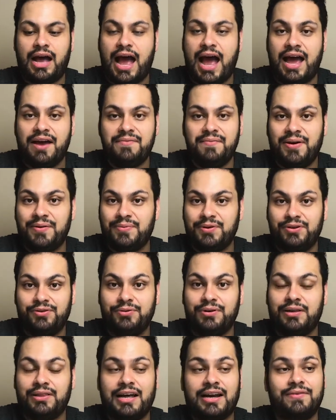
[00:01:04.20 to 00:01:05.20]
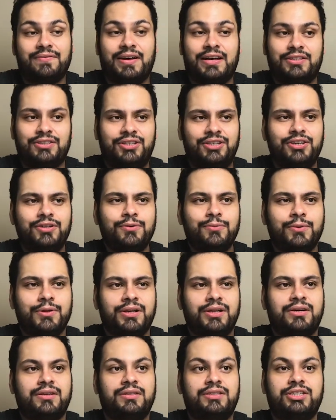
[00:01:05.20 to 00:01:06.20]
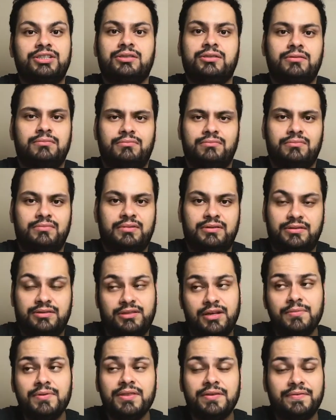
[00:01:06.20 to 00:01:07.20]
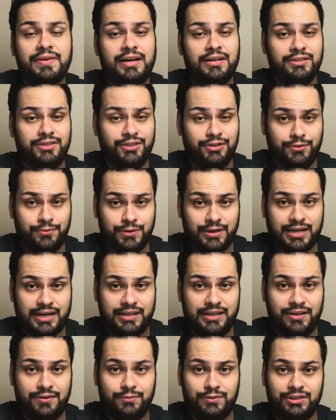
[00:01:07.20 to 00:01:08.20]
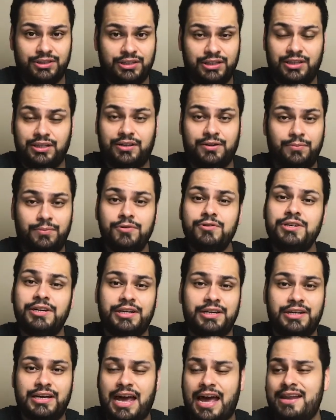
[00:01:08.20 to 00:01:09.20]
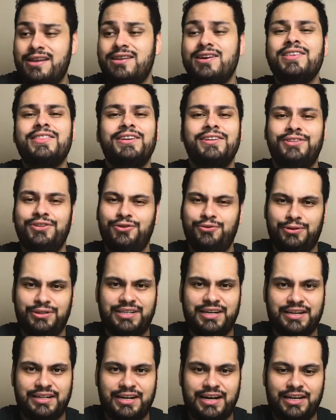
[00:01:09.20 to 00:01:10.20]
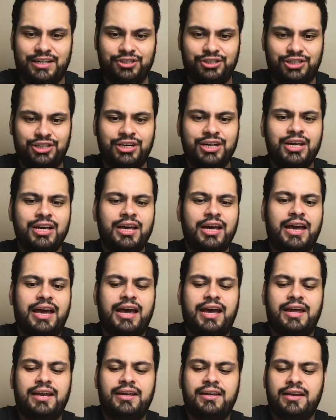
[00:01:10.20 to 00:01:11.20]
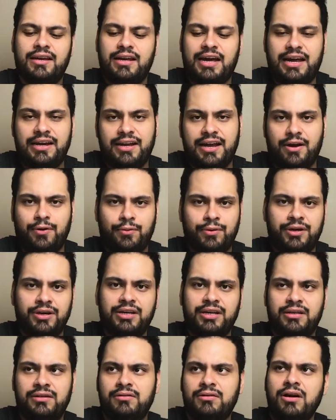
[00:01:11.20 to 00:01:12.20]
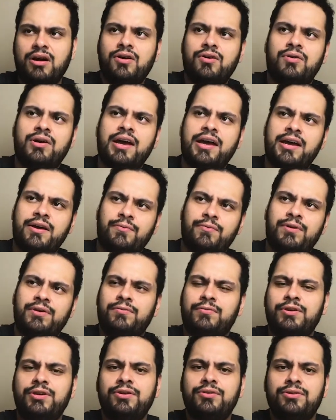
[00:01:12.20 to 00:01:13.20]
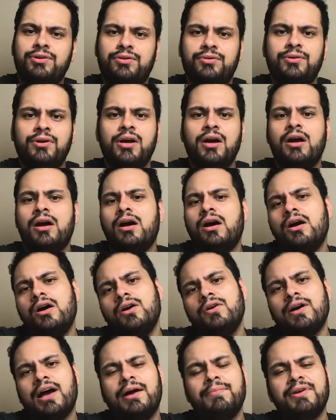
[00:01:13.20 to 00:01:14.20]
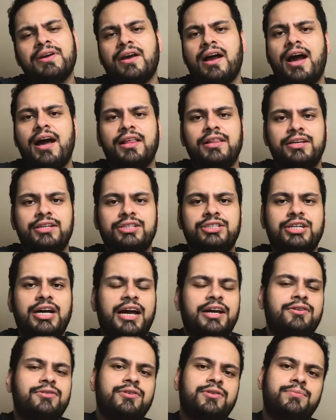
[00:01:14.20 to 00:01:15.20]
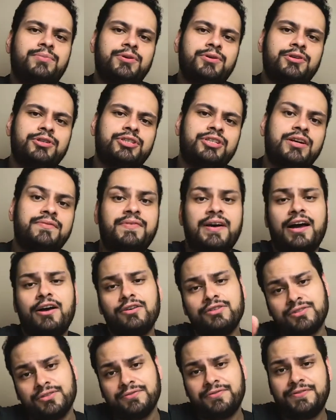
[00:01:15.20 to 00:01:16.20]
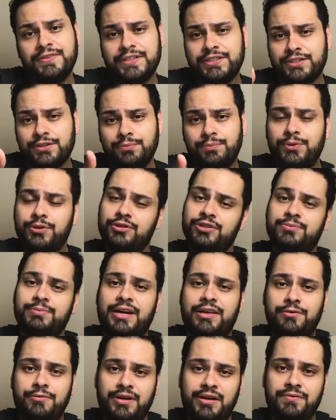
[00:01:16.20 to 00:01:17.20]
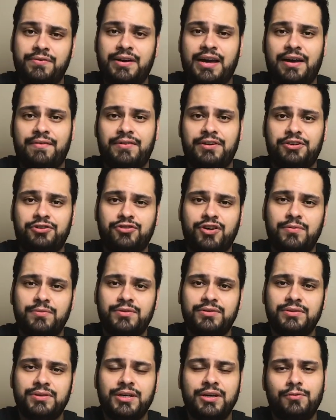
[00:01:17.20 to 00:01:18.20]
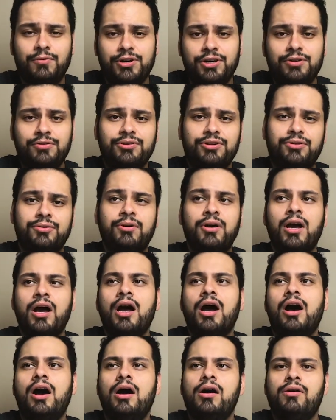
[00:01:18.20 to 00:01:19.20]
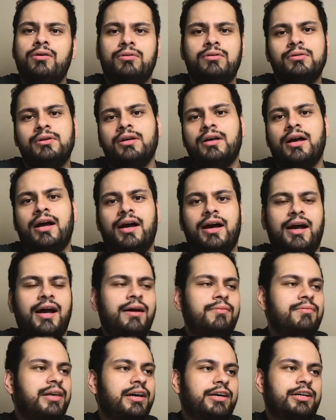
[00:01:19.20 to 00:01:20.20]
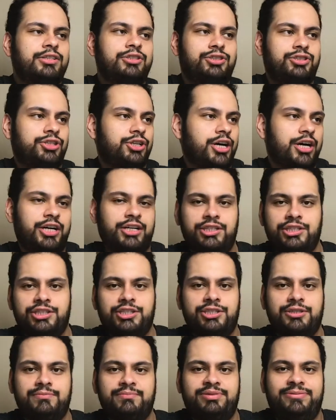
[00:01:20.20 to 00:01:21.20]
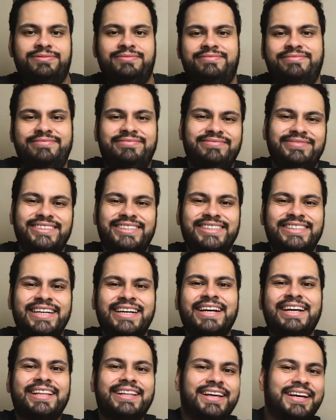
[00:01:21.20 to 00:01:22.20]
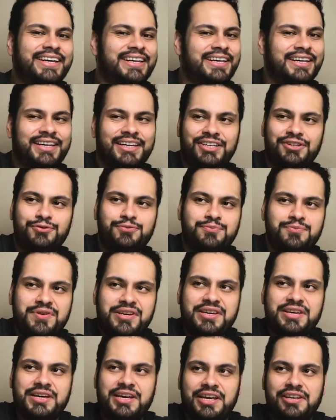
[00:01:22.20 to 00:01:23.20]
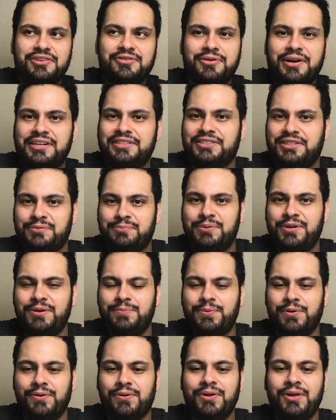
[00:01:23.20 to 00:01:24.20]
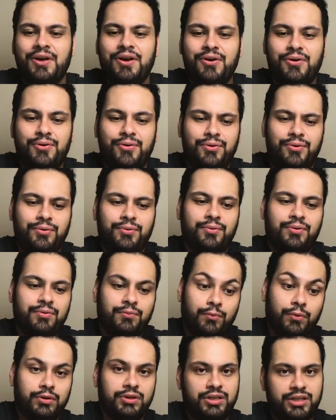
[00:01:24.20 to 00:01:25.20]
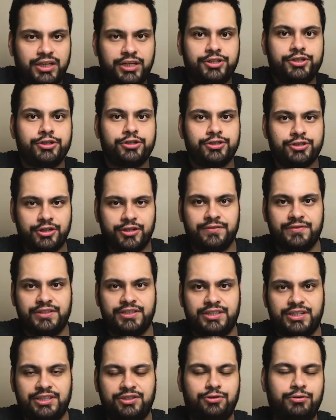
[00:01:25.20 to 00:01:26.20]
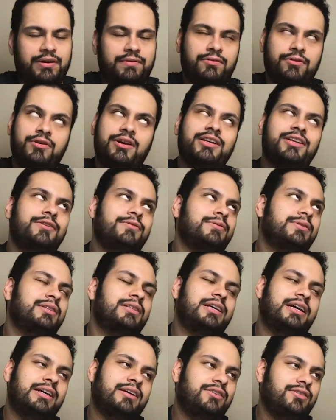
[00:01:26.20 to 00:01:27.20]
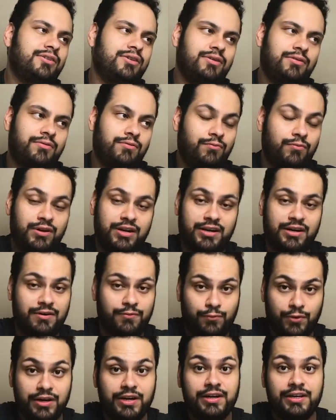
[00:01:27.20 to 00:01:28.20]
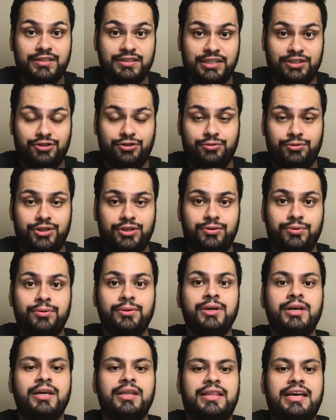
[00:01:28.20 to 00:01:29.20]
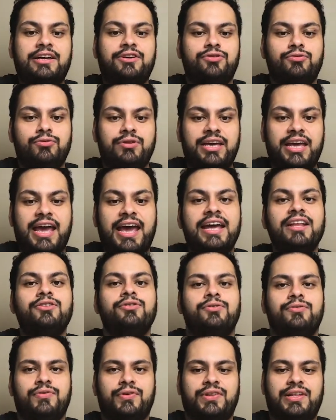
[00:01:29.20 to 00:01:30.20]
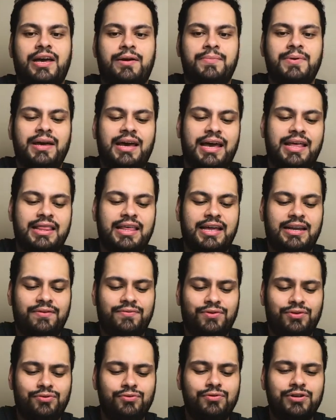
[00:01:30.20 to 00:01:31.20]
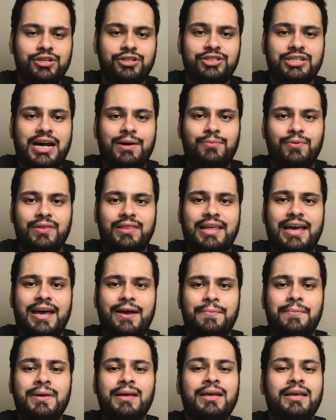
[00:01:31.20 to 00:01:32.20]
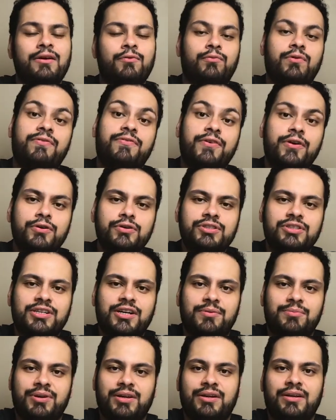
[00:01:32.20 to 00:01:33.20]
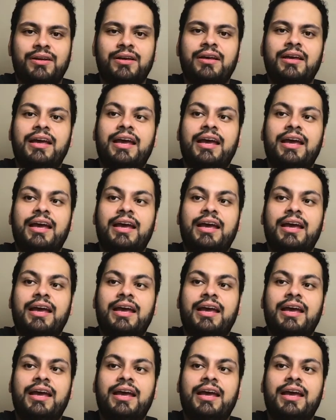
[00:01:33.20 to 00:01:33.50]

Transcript: I remember doing a lot of volunteer work. Just some of the volunteer work I did was in the community, had nothing to do with technology. And I network and, oh, hey, what do you do? Oh, I'm in college. I do computer stuff. I also fix computers, by the way, if you have any trouble. What do you do? Oh, I'm like a judge. Like, you meet interesting people who will need your services, who have no idea what it is that you do, that you can do for them. And then if you do a good job with them, referrals come in.